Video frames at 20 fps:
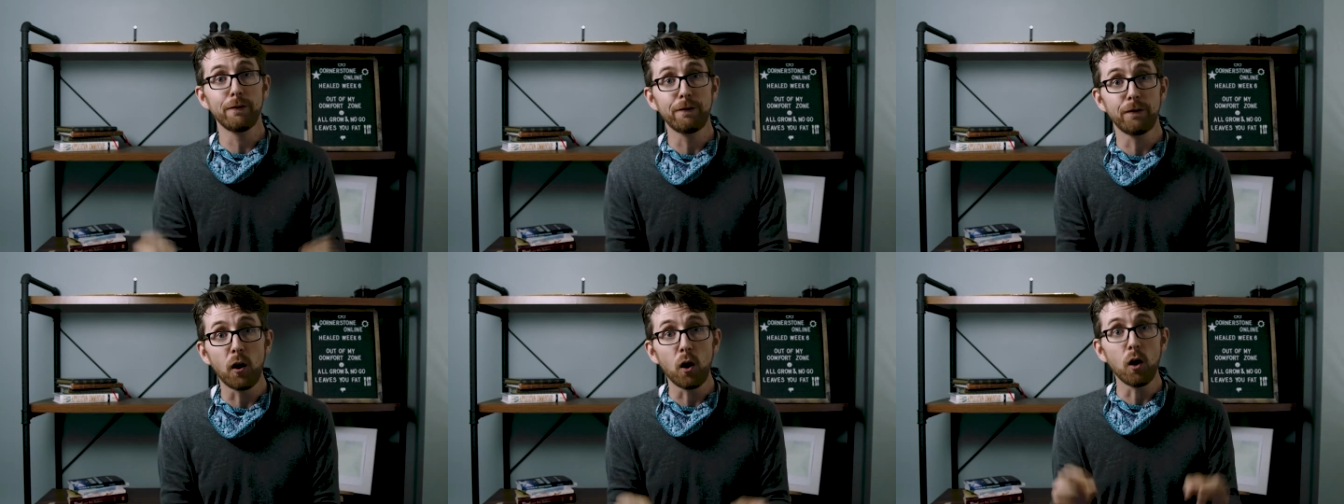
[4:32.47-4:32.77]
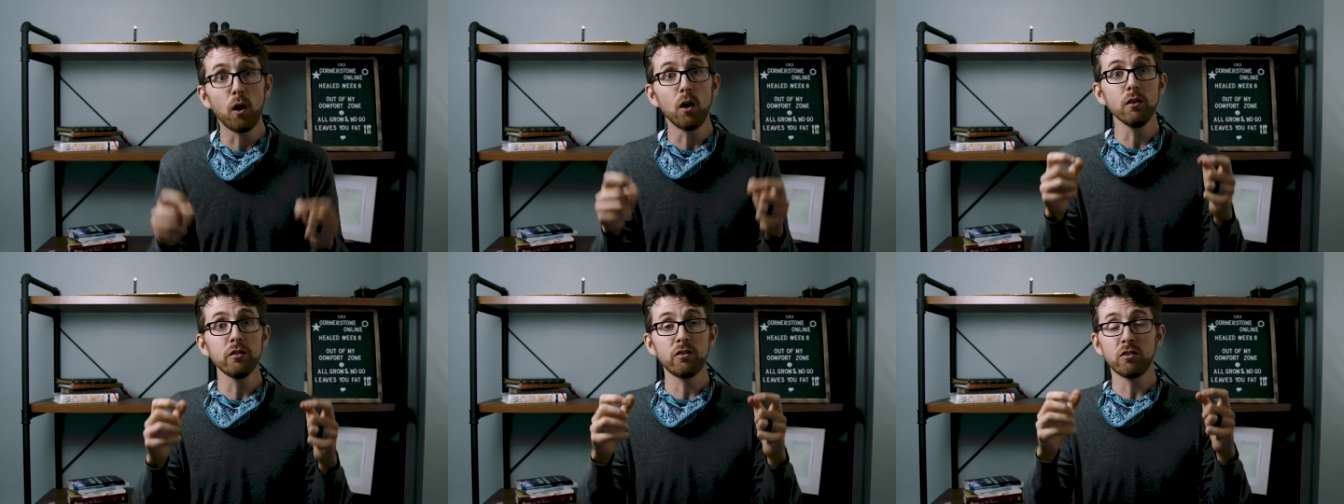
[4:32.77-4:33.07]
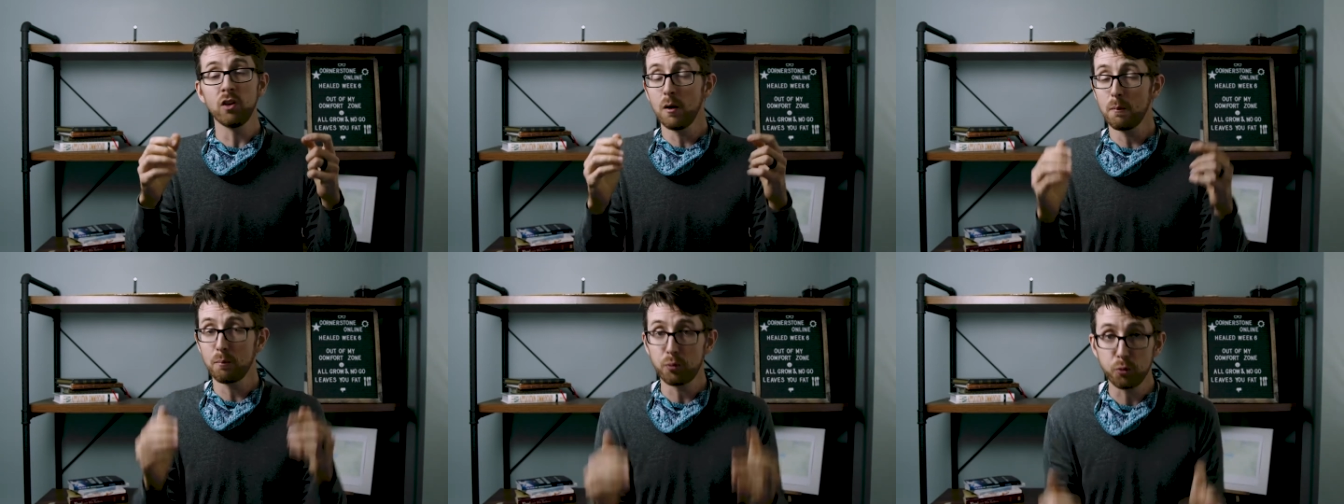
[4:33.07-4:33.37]

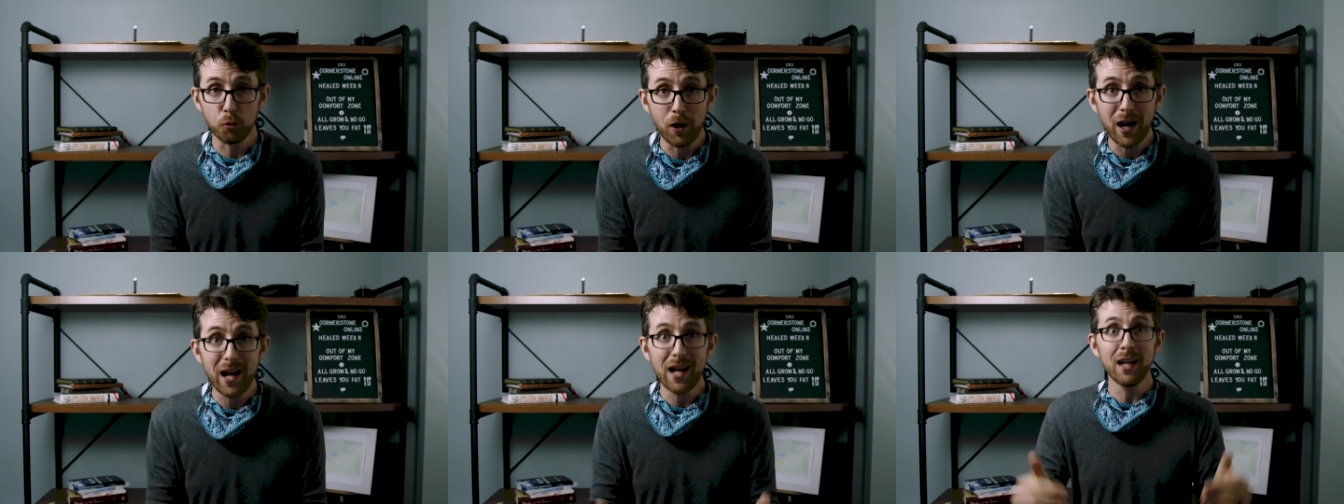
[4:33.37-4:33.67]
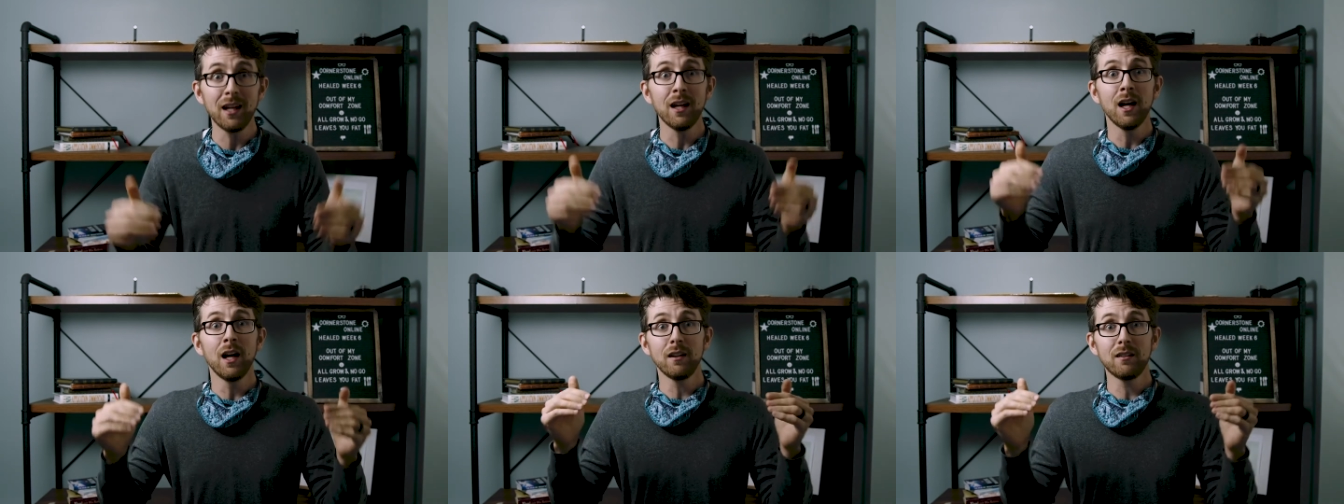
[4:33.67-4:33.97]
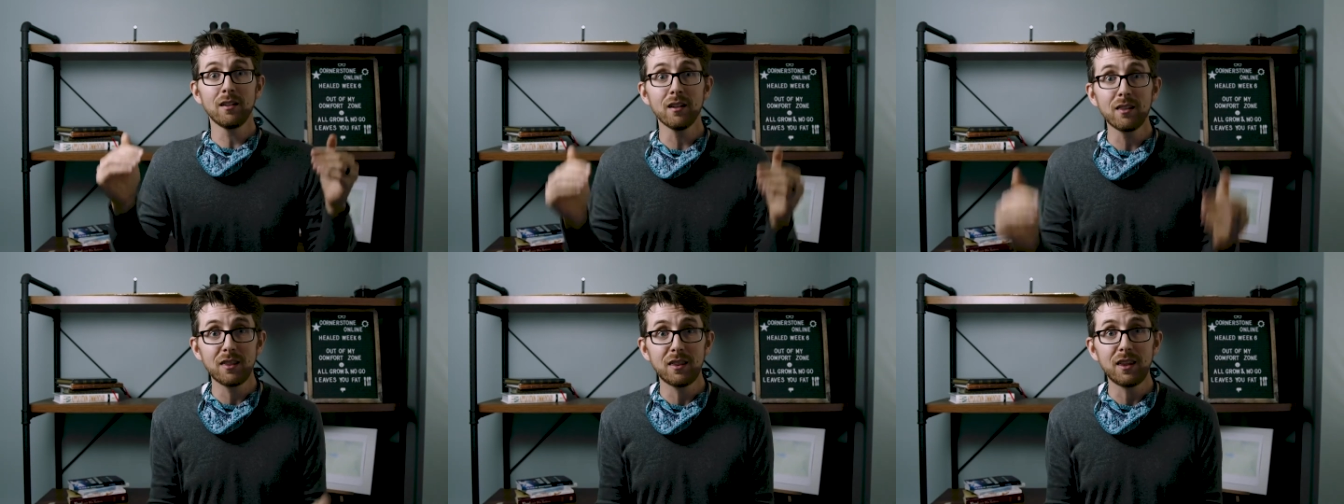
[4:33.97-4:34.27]
falls prey
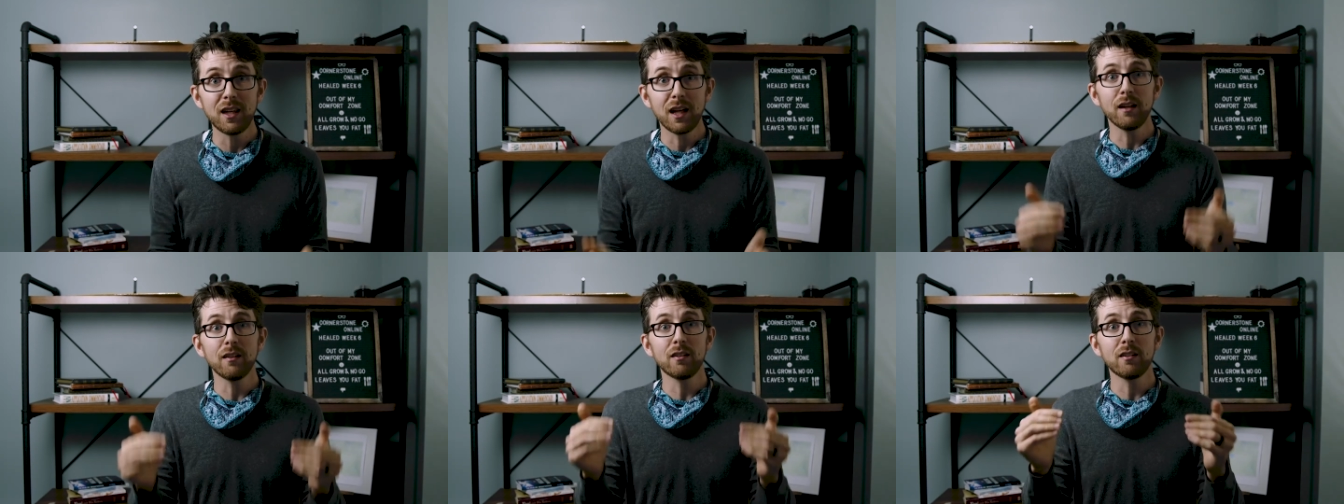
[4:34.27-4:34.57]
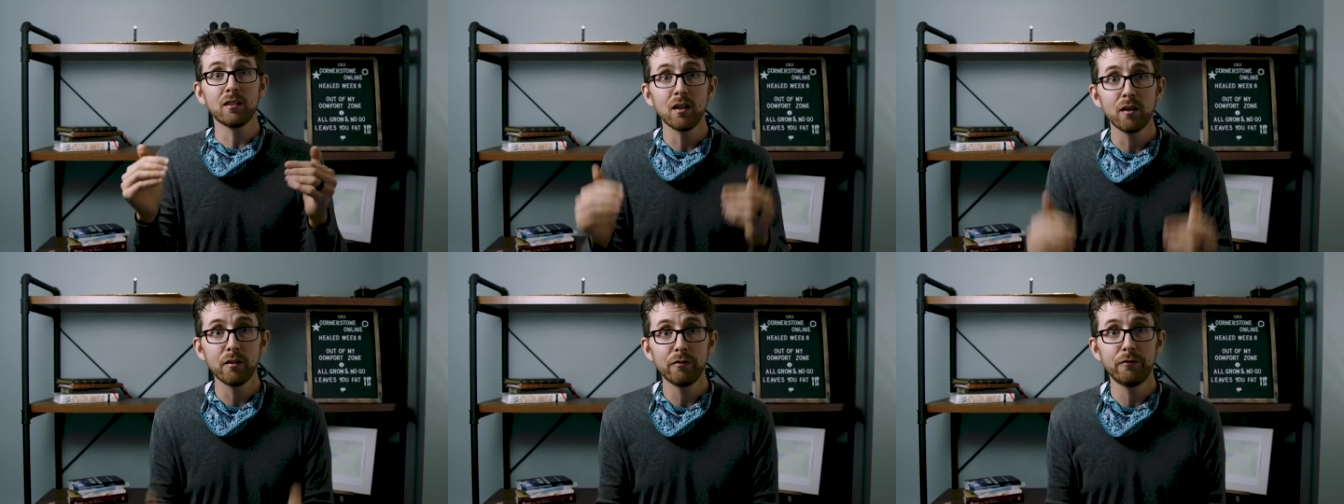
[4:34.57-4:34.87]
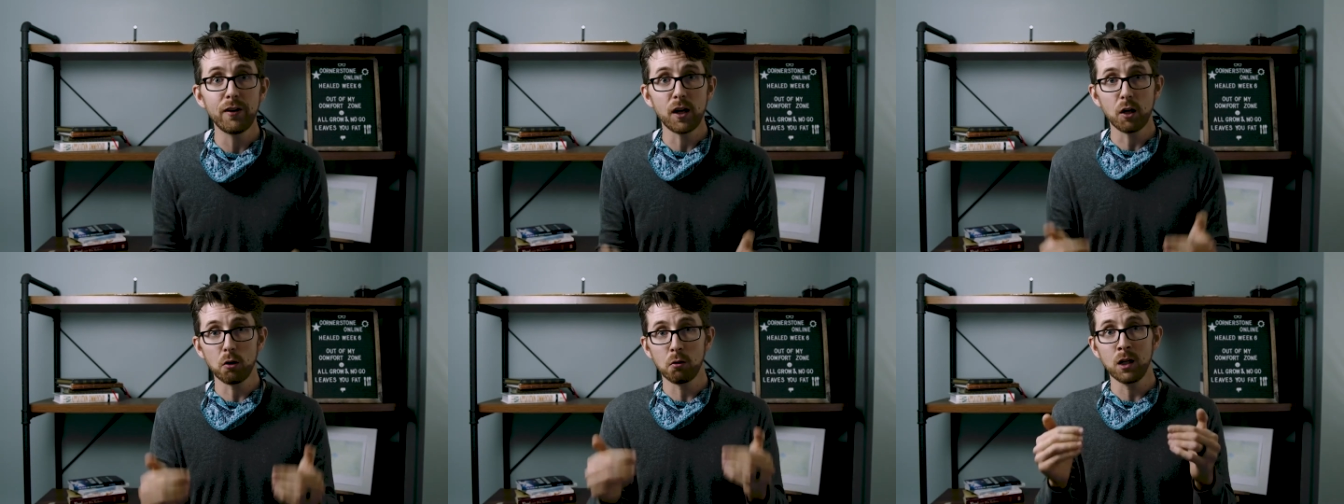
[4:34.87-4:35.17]
to this
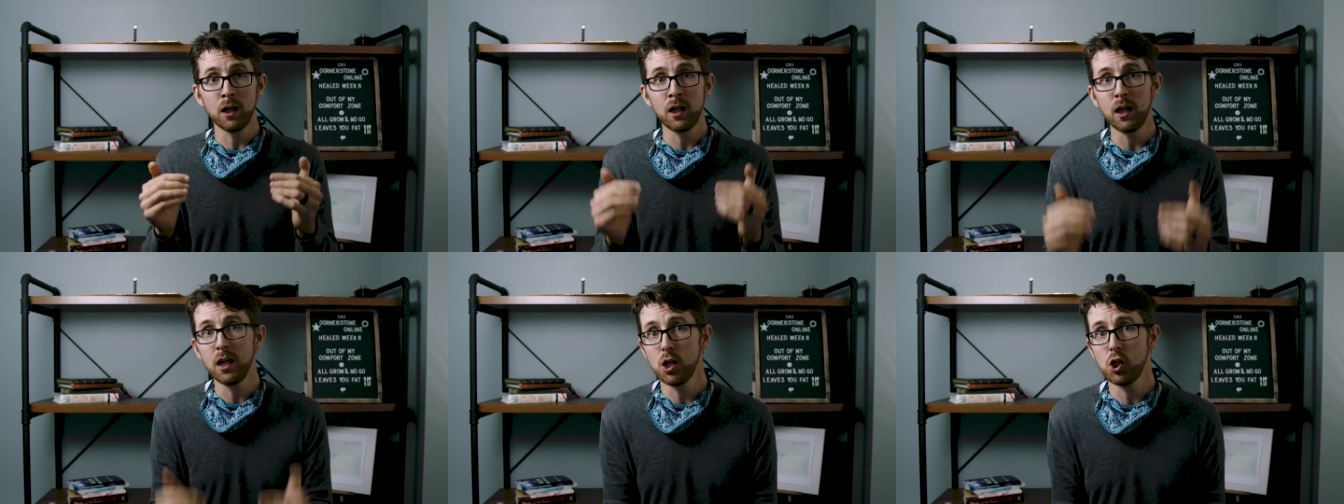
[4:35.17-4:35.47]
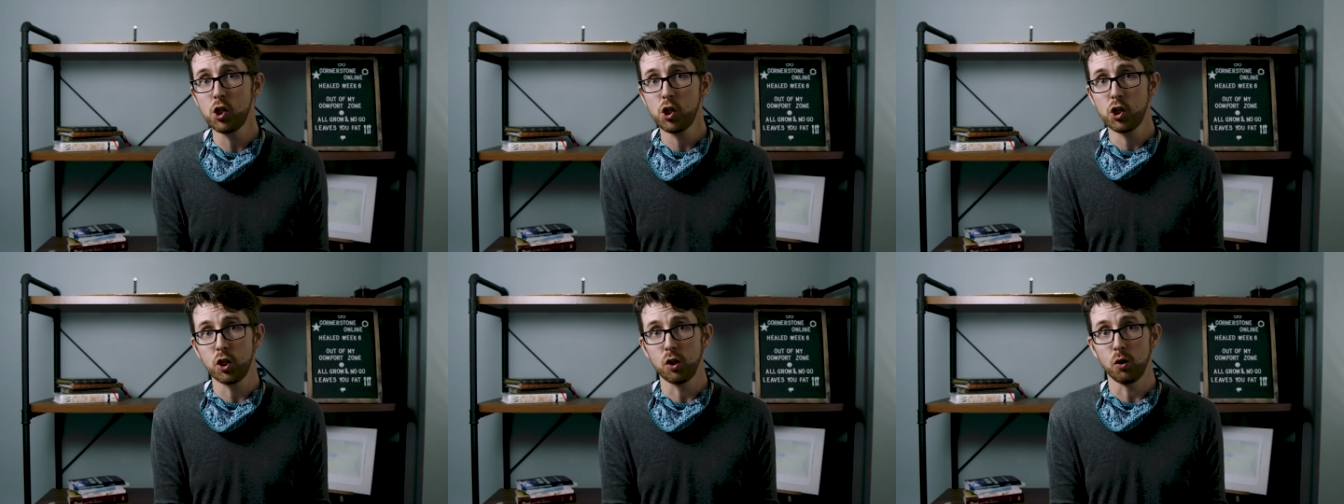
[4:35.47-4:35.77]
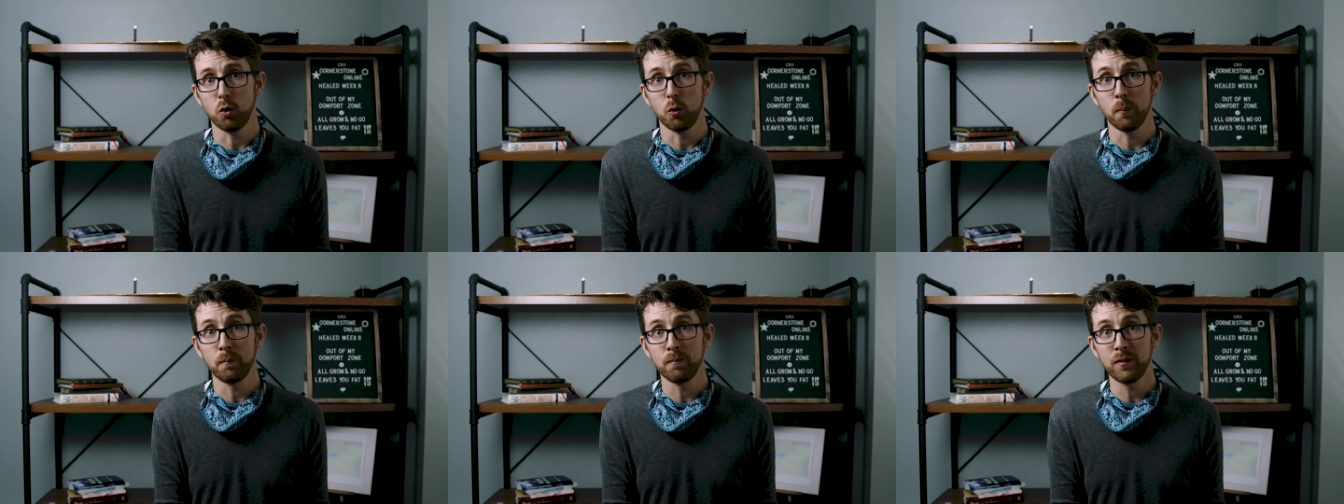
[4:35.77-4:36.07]
very
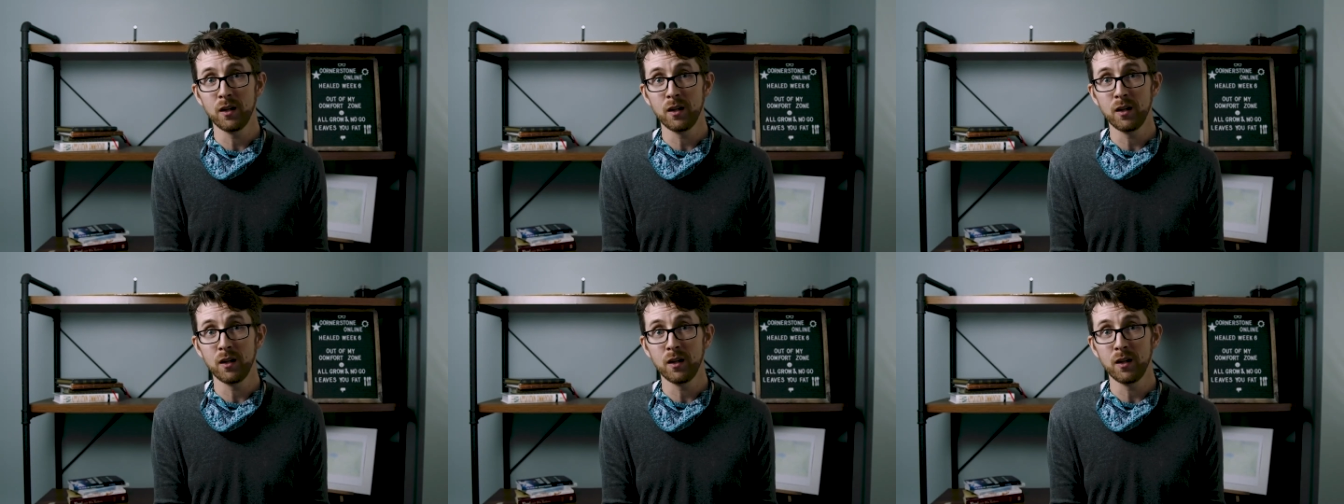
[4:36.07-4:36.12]
issue.